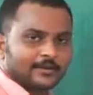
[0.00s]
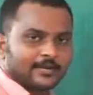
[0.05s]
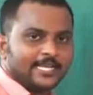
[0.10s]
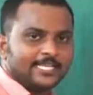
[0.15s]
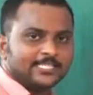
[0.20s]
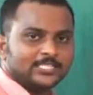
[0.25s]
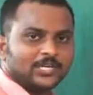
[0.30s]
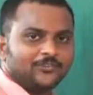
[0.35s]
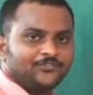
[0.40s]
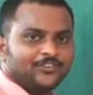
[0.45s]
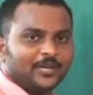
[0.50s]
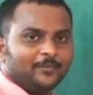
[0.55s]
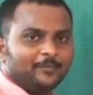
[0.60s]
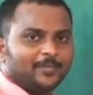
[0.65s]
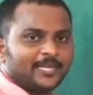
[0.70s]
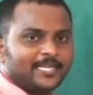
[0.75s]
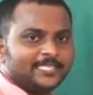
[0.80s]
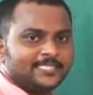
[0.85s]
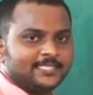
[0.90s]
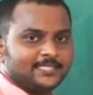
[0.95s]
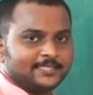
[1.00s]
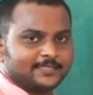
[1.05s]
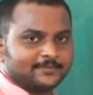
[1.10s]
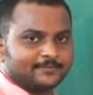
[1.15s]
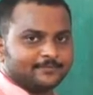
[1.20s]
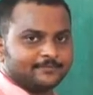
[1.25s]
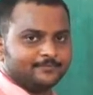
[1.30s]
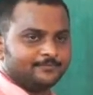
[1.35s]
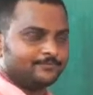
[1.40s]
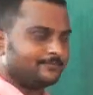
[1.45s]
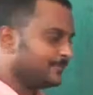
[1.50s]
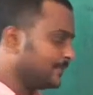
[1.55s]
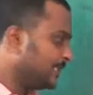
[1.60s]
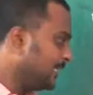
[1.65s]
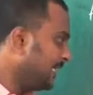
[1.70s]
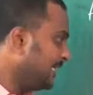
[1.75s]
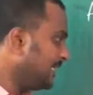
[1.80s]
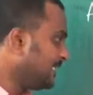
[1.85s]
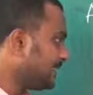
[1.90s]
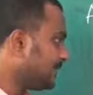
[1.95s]
rise of temperature
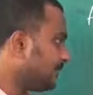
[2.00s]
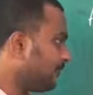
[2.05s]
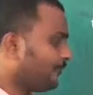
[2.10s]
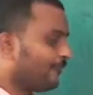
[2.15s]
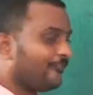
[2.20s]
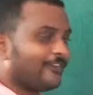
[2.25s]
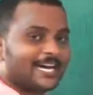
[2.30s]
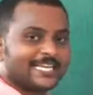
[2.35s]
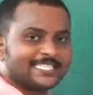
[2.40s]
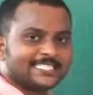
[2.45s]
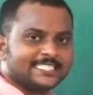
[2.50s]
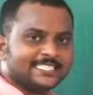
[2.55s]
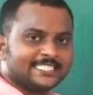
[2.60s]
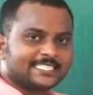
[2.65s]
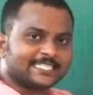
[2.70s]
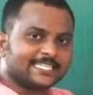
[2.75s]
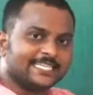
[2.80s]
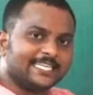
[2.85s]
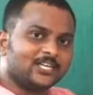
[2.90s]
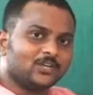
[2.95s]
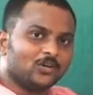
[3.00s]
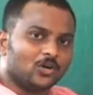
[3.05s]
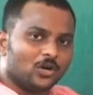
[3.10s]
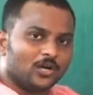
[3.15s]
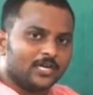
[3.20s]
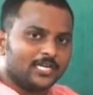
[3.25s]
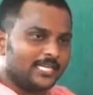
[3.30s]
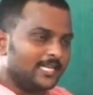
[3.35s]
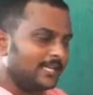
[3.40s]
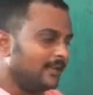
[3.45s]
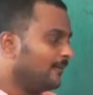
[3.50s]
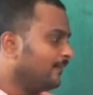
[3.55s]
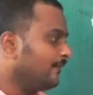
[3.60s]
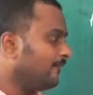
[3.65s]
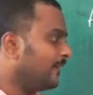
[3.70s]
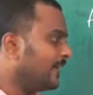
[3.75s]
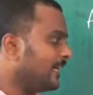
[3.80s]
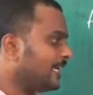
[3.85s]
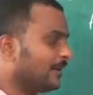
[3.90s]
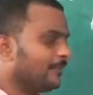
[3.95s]
is faster in
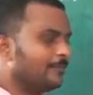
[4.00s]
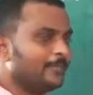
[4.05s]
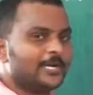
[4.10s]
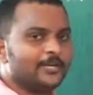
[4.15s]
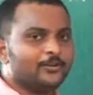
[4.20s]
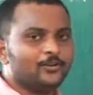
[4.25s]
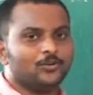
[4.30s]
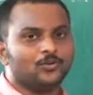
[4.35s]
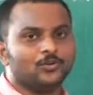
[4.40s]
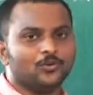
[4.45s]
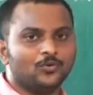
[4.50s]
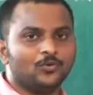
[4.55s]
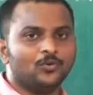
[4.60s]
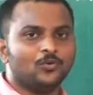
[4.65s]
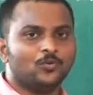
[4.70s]
oil when compared to